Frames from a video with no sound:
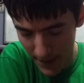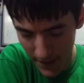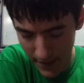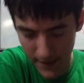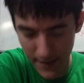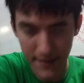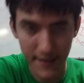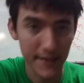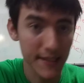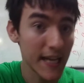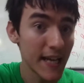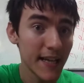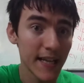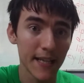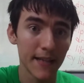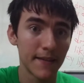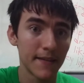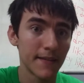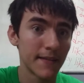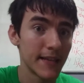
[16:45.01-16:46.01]
Because
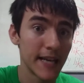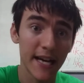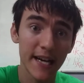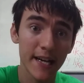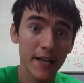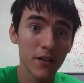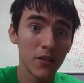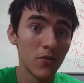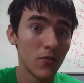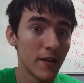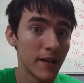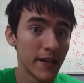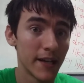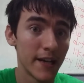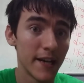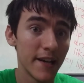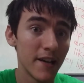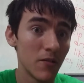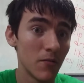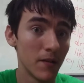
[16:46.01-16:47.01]
that ain't going
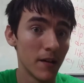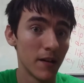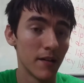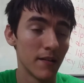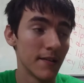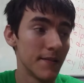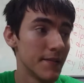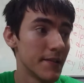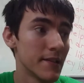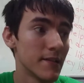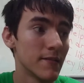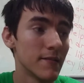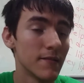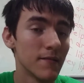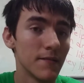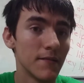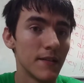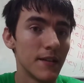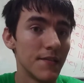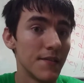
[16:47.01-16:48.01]
anywhere until
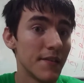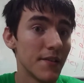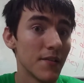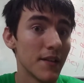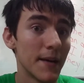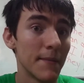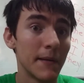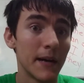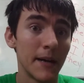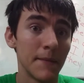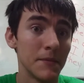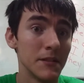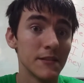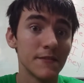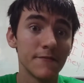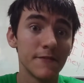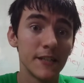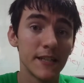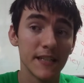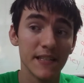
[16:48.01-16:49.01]
that pipe is
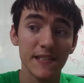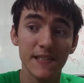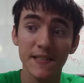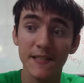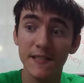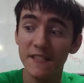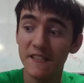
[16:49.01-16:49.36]
fixed.